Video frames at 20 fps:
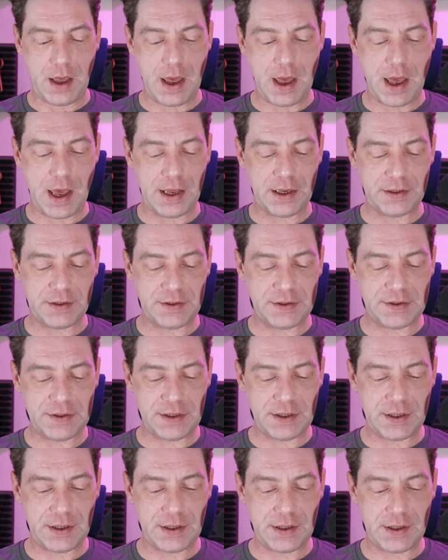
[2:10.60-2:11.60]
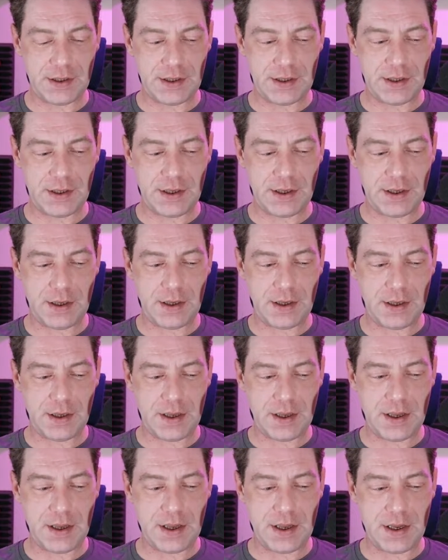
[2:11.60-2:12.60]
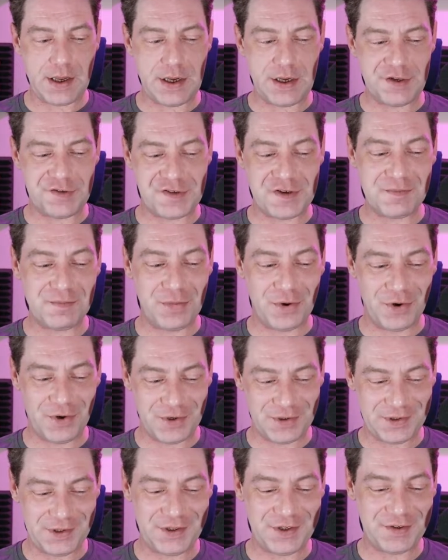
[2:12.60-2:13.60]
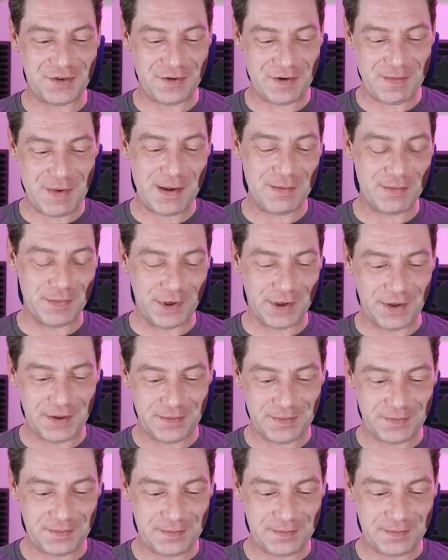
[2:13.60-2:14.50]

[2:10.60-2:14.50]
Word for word: And it's important to remember